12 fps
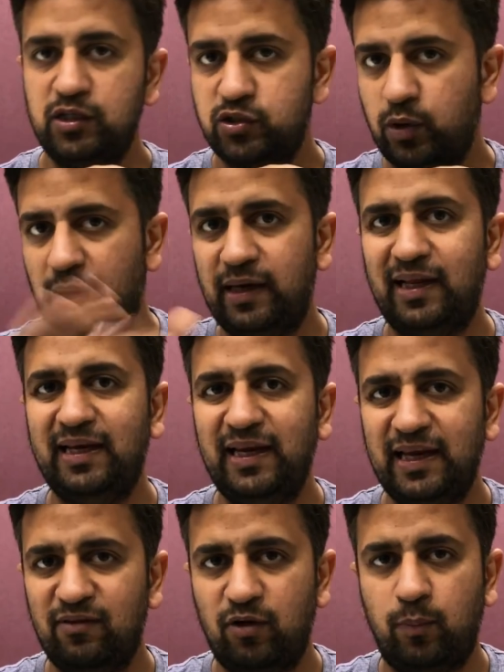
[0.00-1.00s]
So at
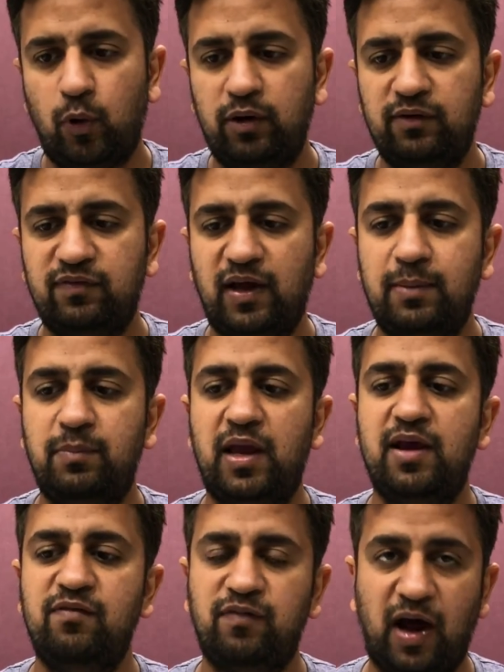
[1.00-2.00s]
any given point of time,
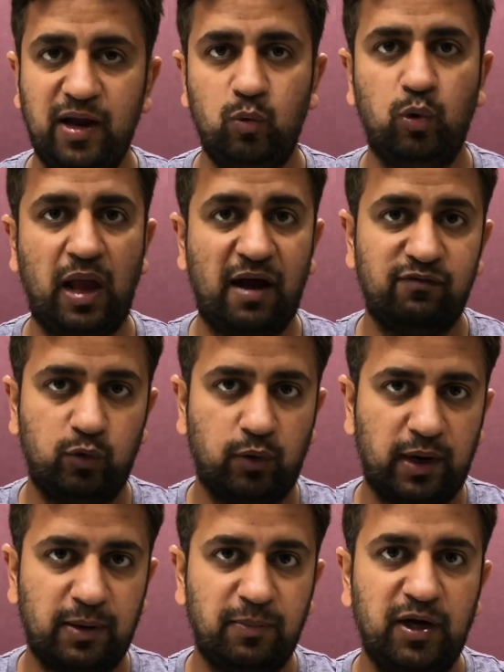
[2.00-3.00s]
if I would have to
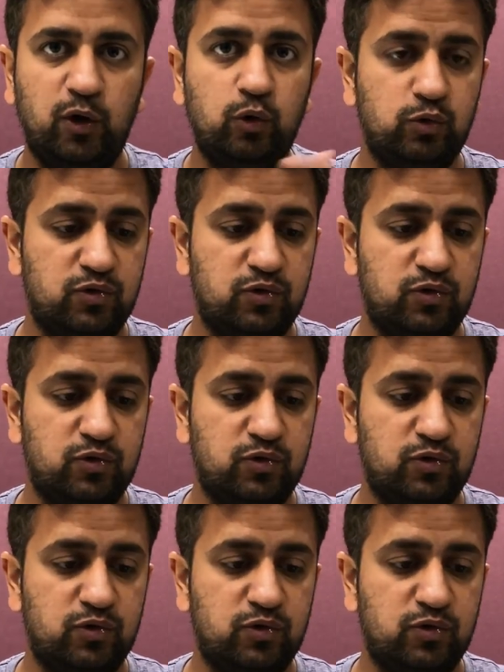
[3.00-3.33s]
recommend you,